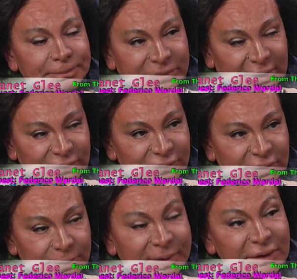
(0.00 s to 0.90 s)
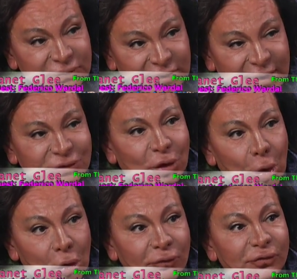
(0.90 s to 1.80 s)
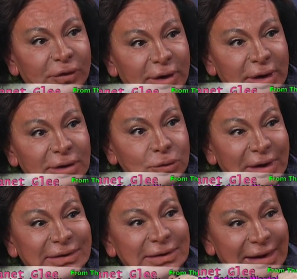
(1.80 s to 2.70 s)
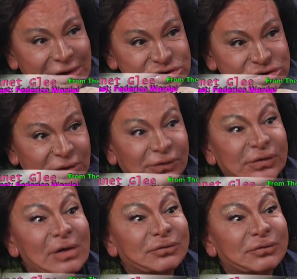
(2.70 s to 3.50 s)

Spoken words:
as president of United Nations San